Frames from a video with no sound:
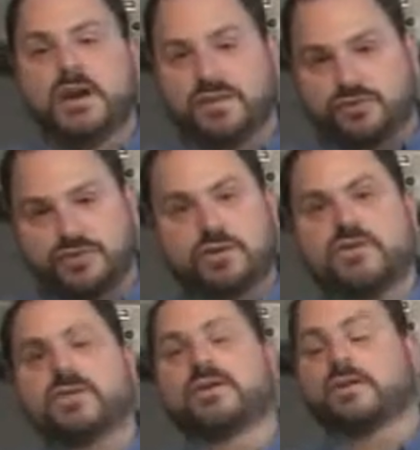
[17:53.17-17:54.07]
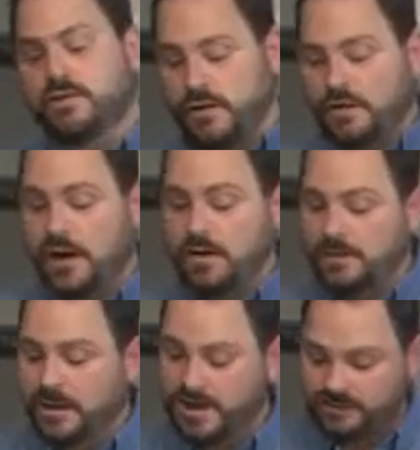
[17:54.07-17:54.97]
There's sugars in there that are
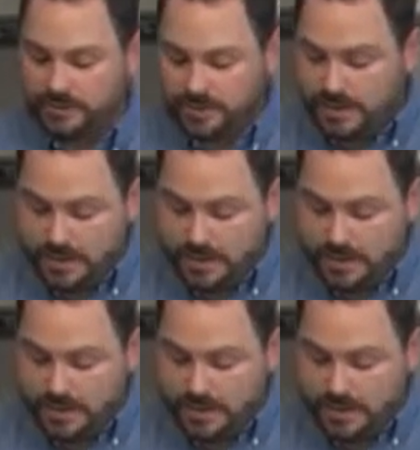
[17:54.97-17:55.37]
caramelizing.